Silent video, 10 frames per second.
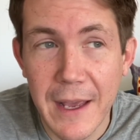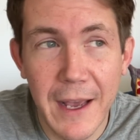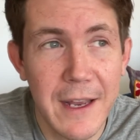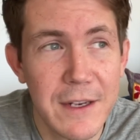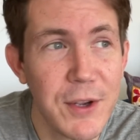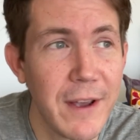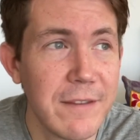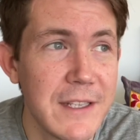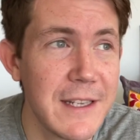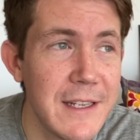and you have
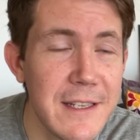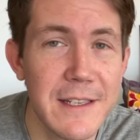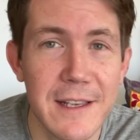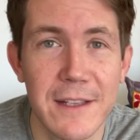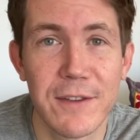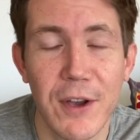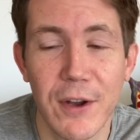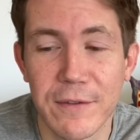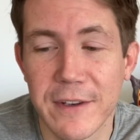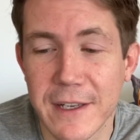this easy sense of
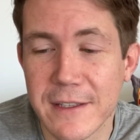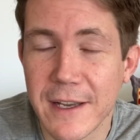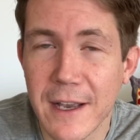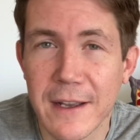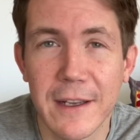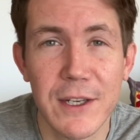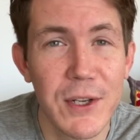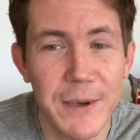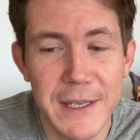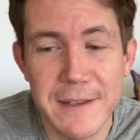confidence. Yeah, I can
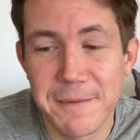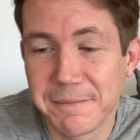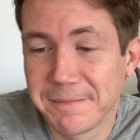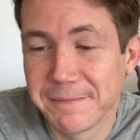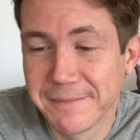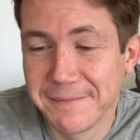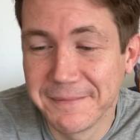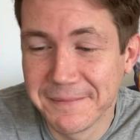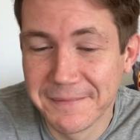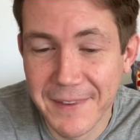do
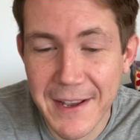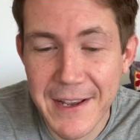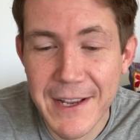it.